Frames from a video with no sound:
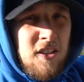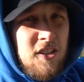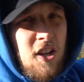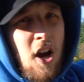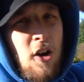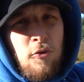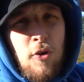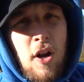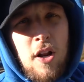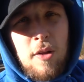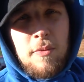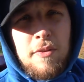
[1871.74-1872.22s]

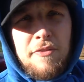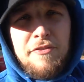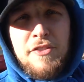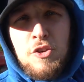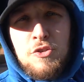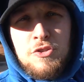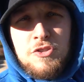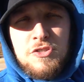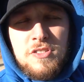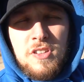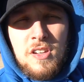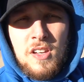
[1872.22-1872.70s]
y'all run up the
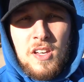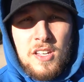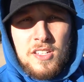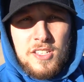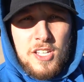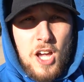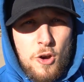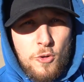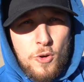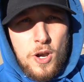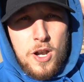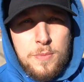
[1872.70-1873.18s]
views
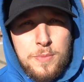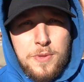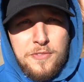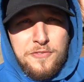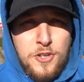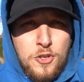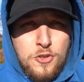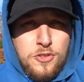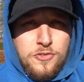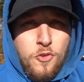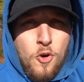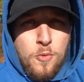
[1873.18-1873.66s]
y'all run up
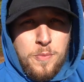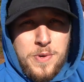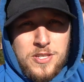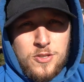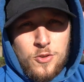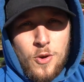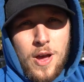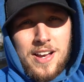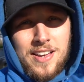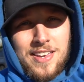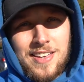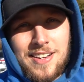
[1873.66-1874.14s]
the views for me
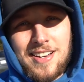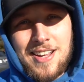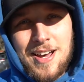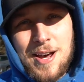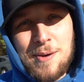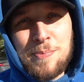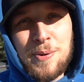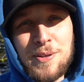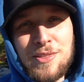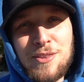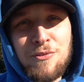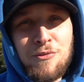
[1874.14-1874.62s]
so i can
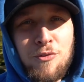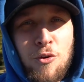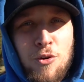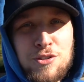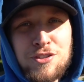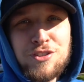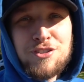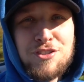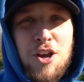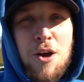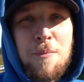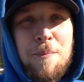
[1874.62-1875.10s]
uh, put the
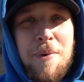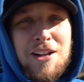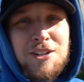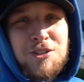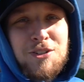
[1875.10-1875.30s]
forces on my